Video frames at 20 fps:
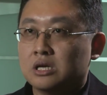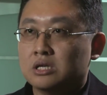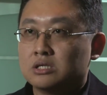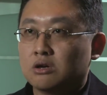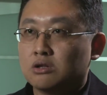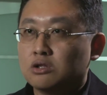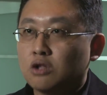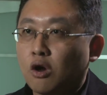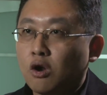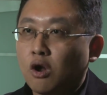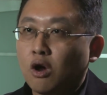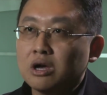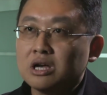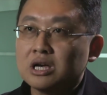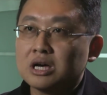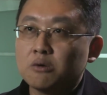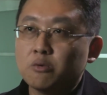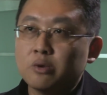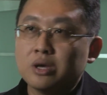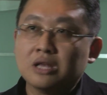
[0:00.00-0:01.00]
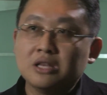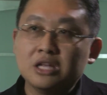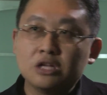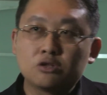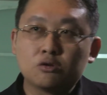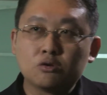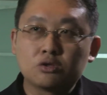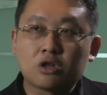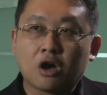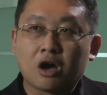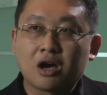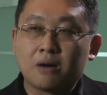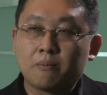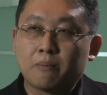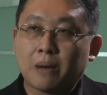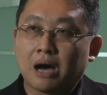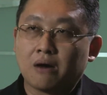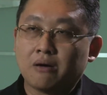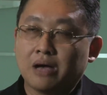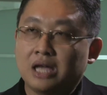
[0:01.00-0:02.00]
So no longer we need to talk
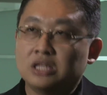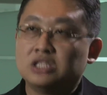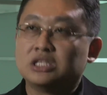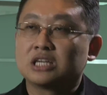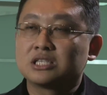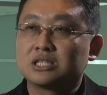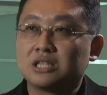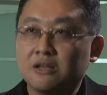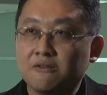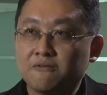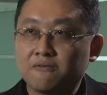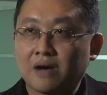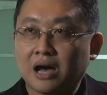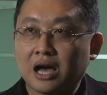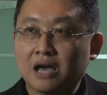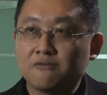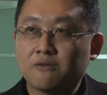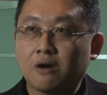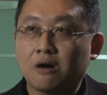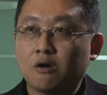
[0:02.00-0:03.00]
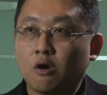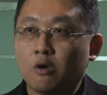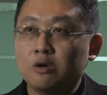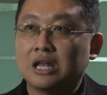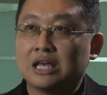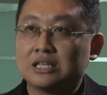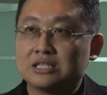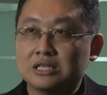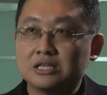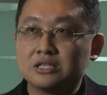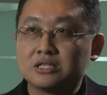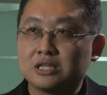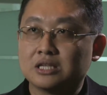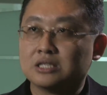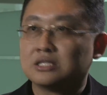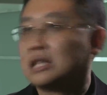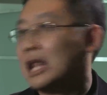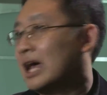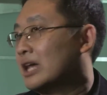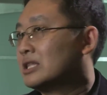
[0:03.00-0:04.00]
about and justify for our own
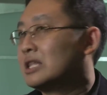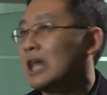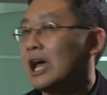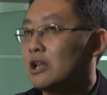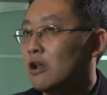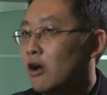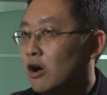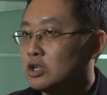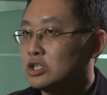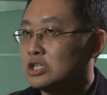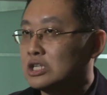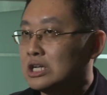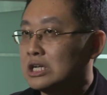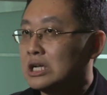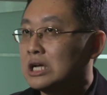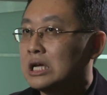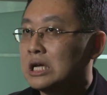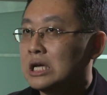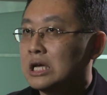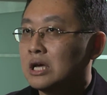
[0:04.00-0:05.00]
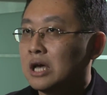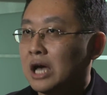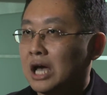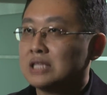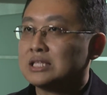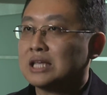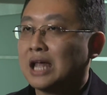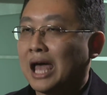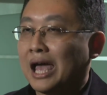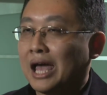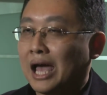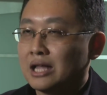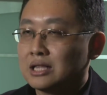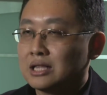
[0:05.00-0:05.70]
existence, like technology as an